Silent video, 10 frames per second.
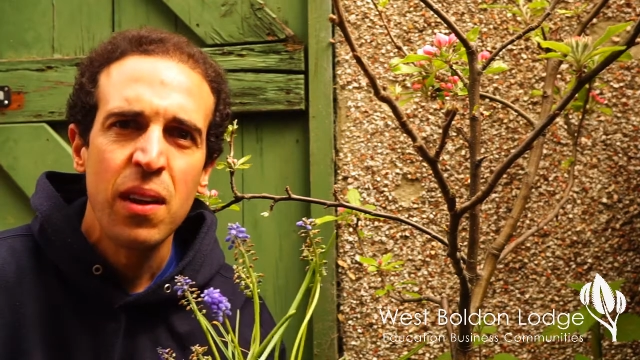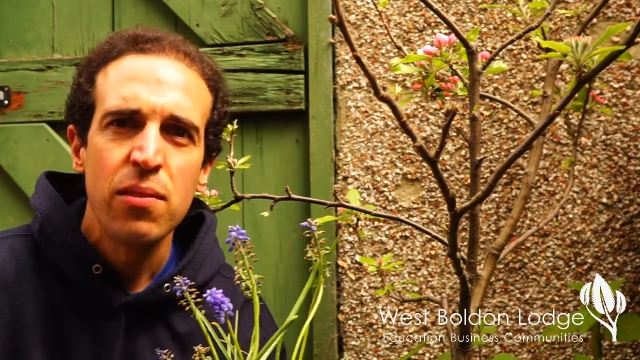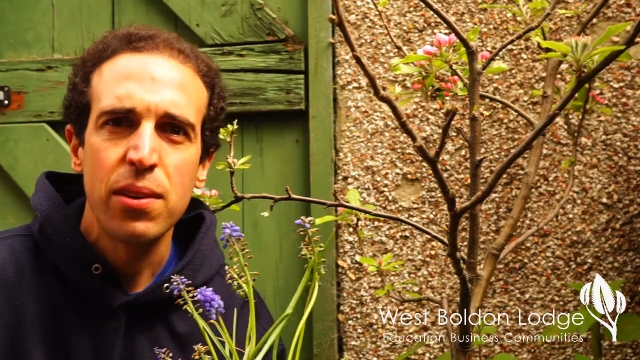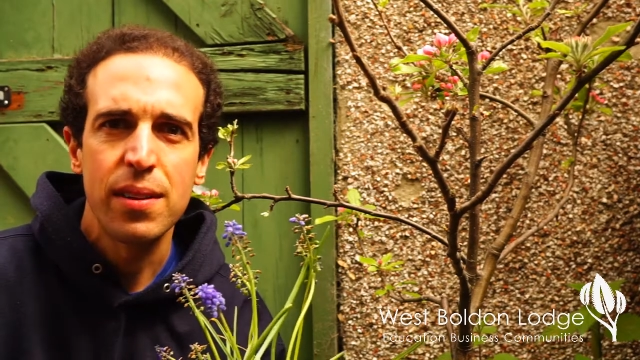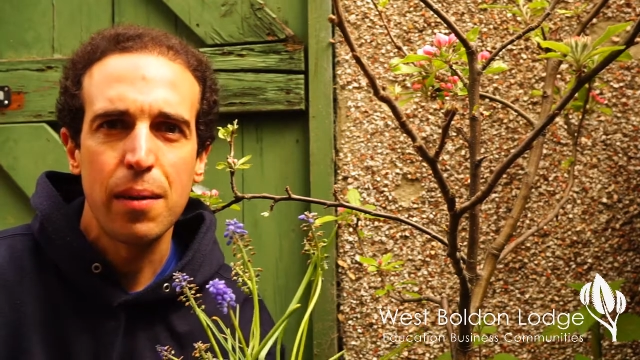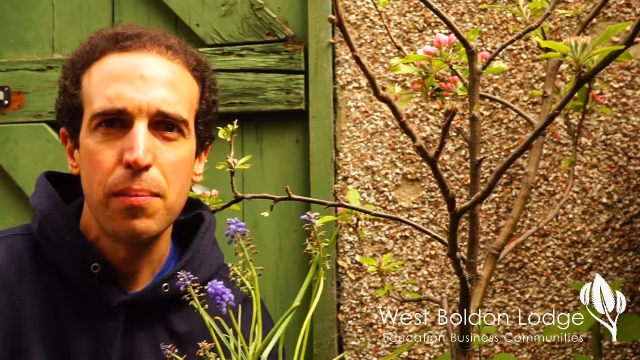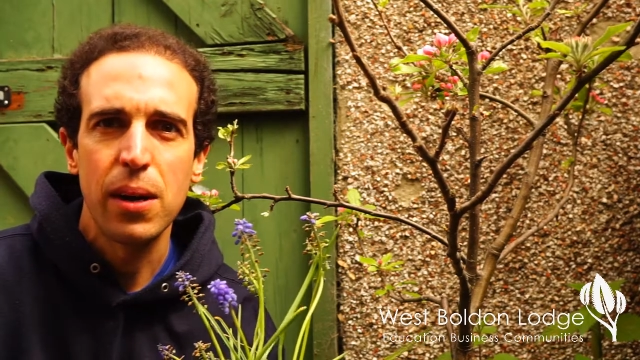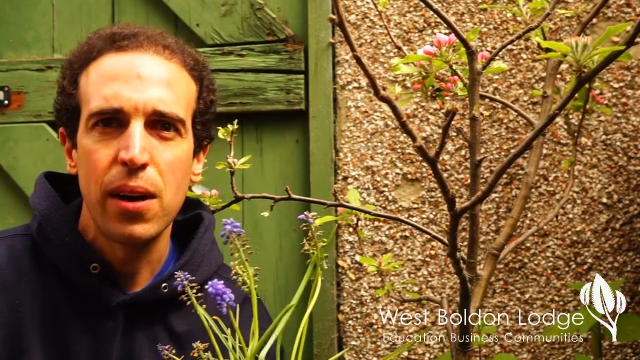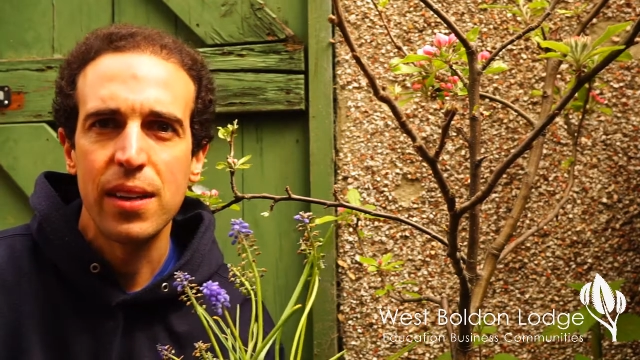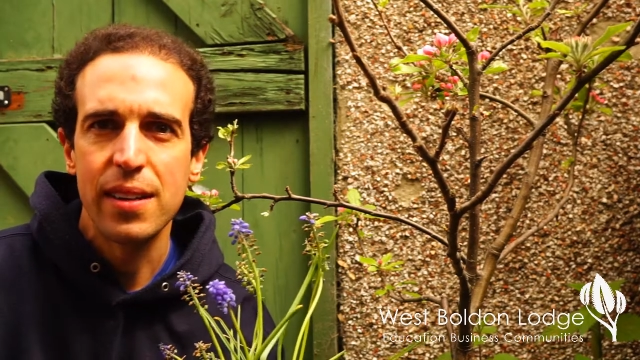For
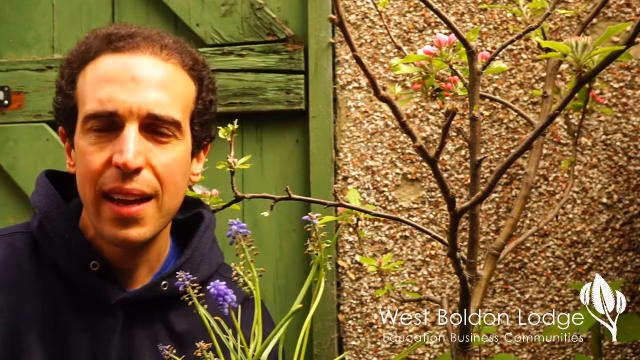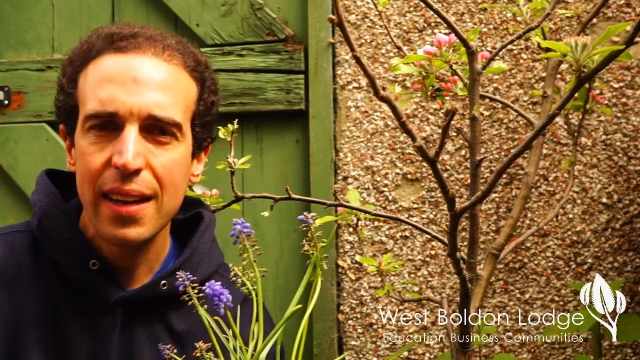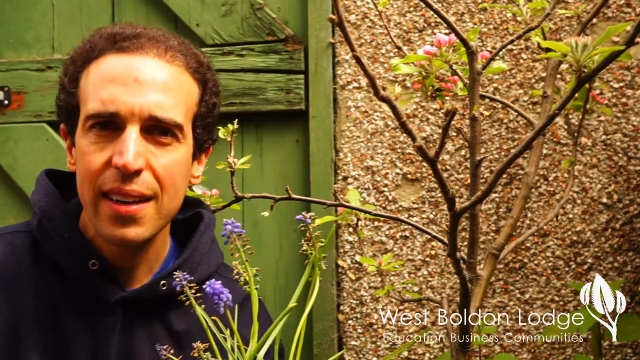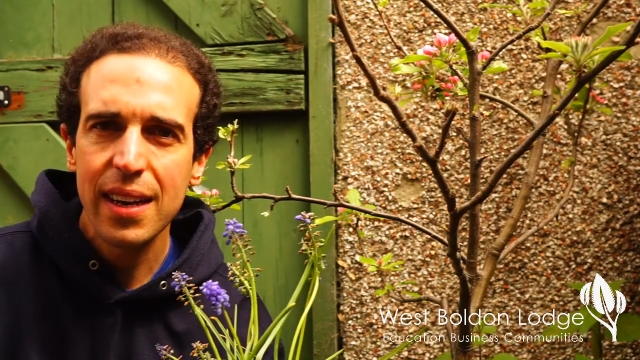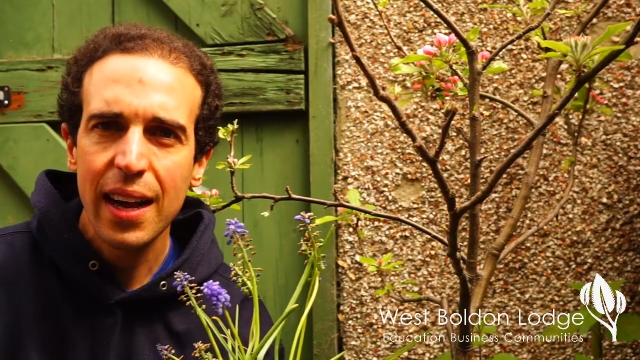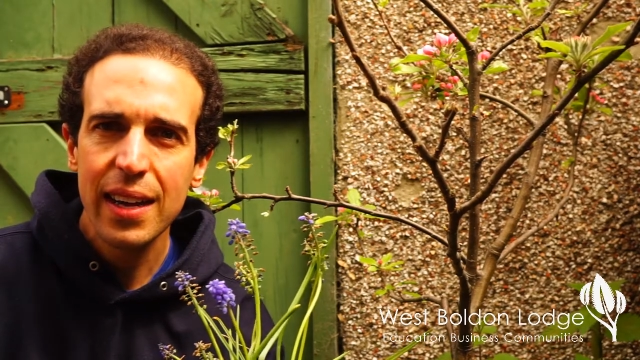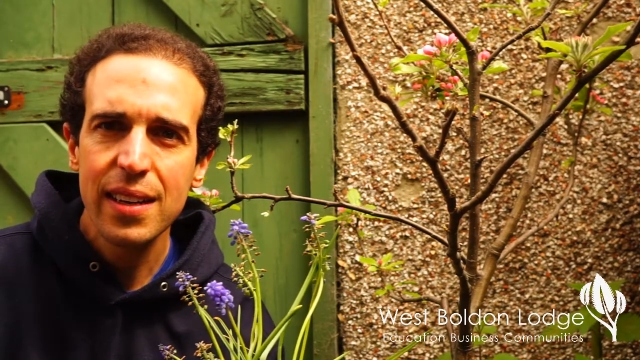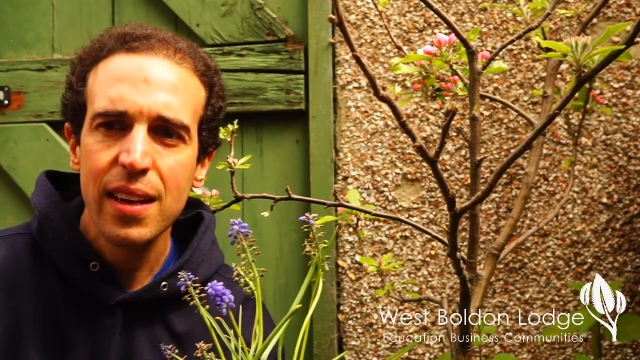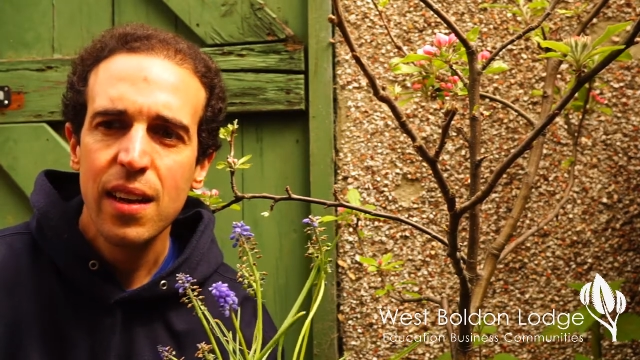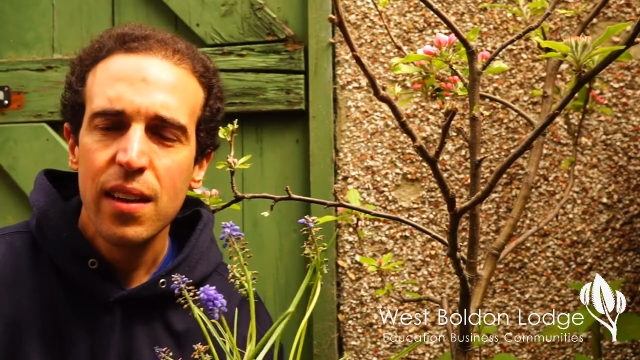example, on a dandelion,
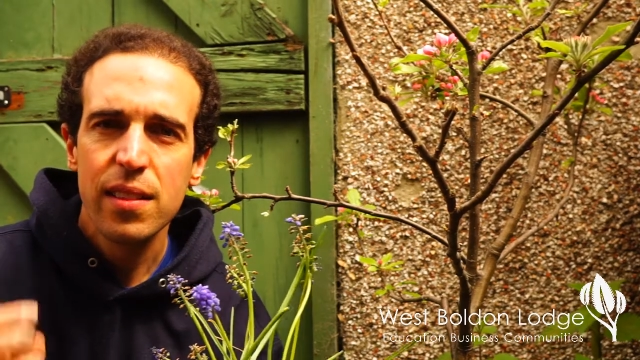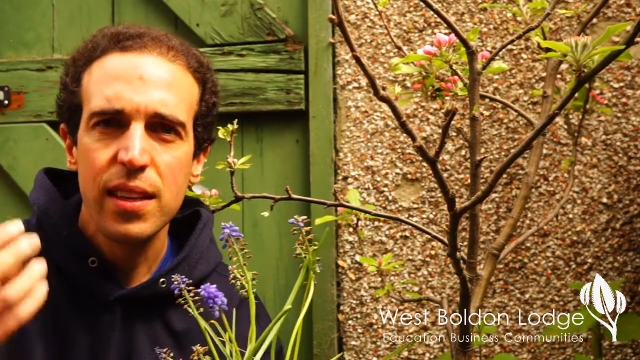the